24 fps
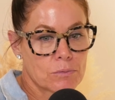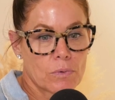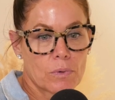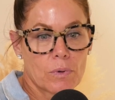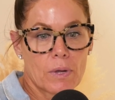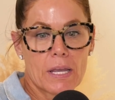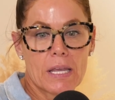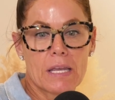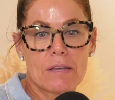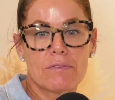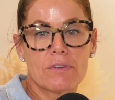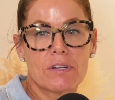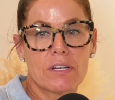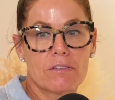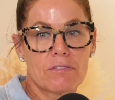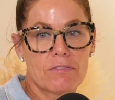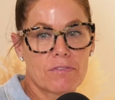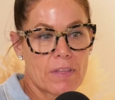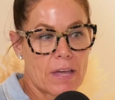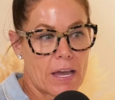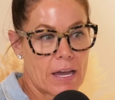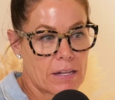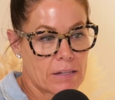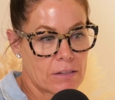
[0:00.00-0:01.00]
even if
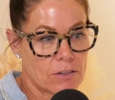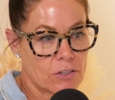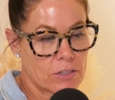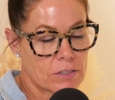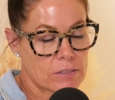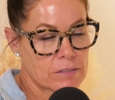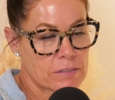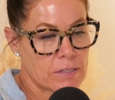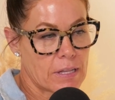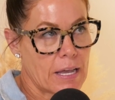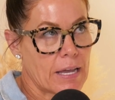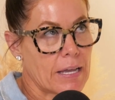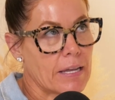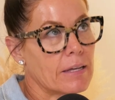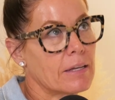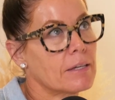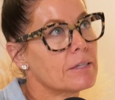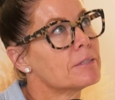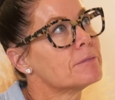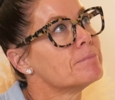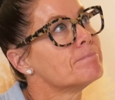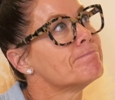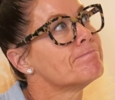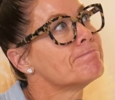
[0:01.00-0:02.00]
that looks like,
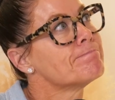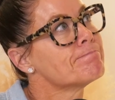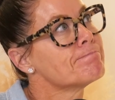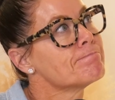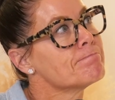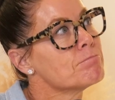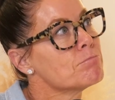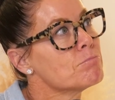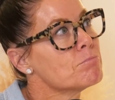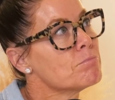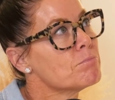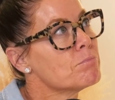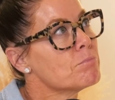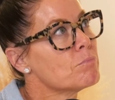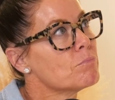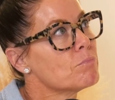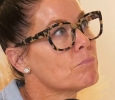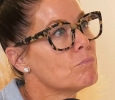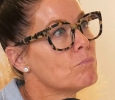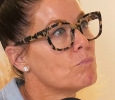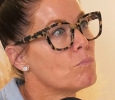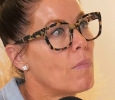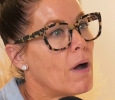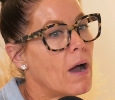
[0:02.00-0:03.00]

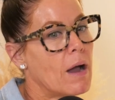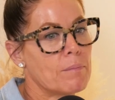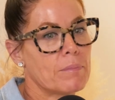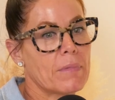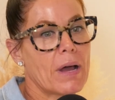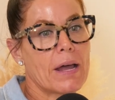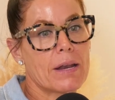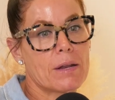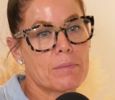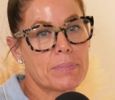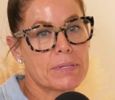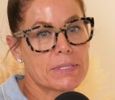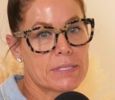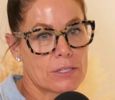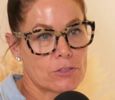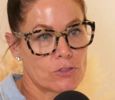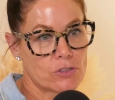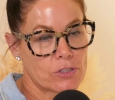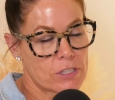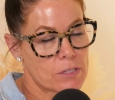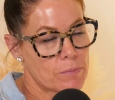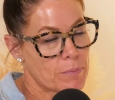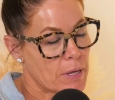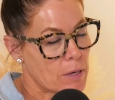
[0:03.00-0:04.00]
I'm not in a
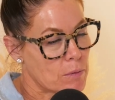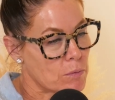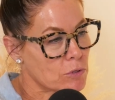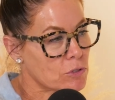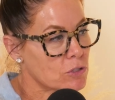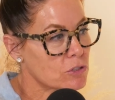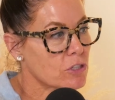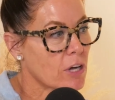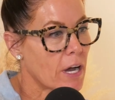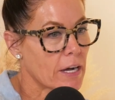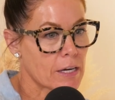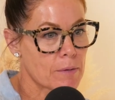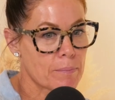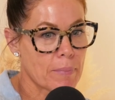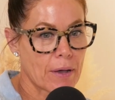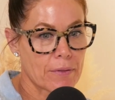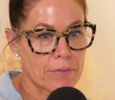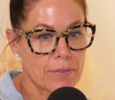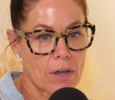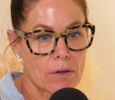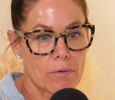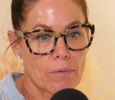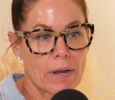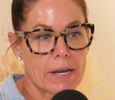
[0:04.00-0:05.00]
position to be able to talk about
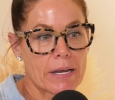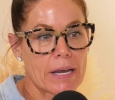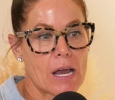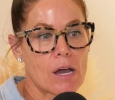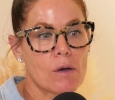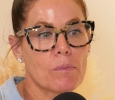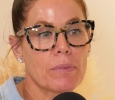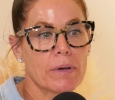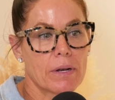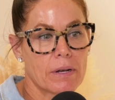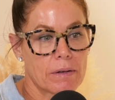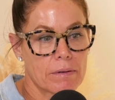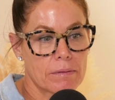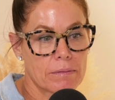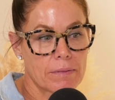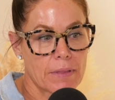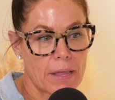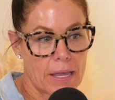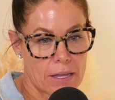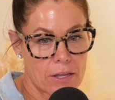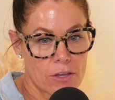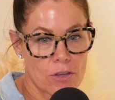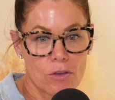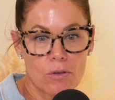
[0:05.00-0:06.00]
that right now, but
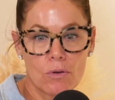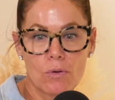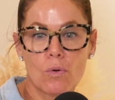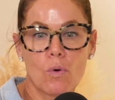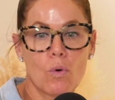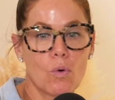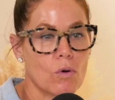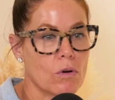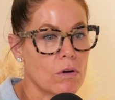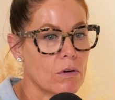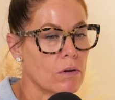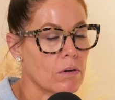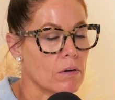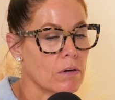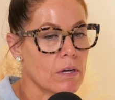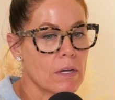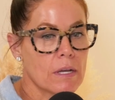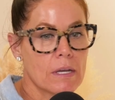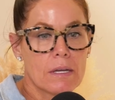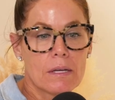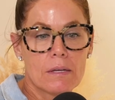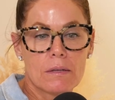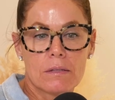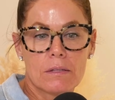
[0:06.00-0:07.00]
thank you. Or,
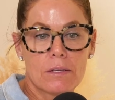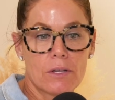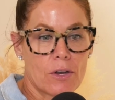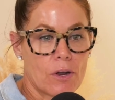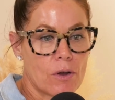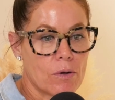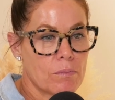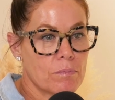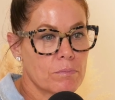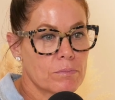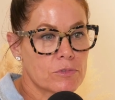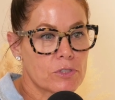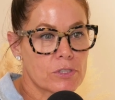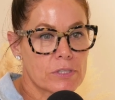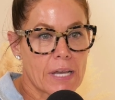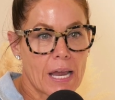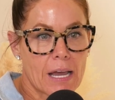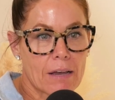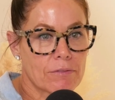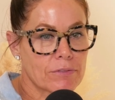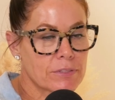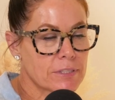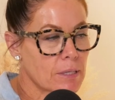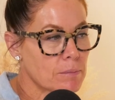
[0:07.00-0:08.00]
just
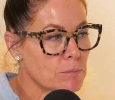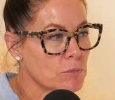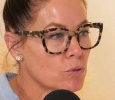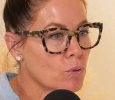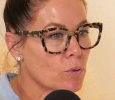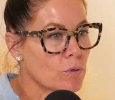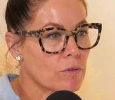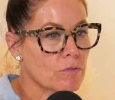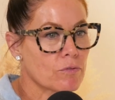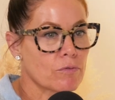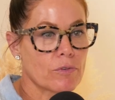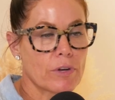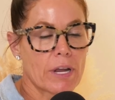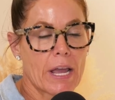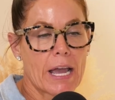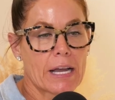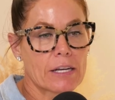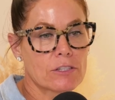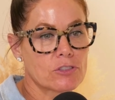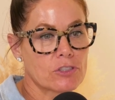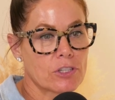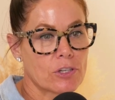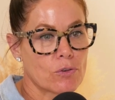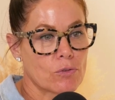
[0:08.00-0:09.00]
have some sort of
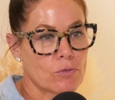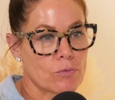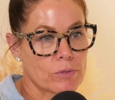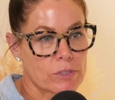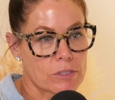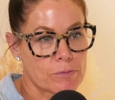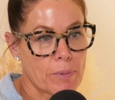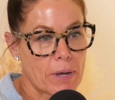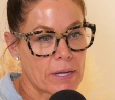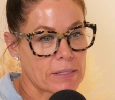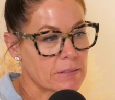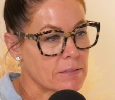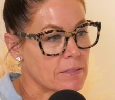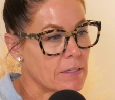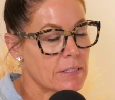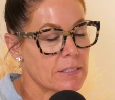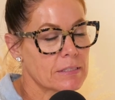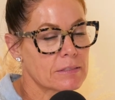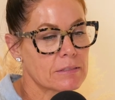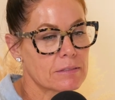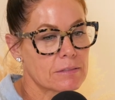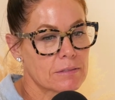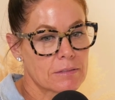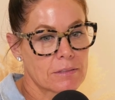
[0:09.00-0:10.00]
reaction or response that
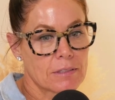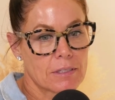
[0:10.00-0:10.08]
doesn't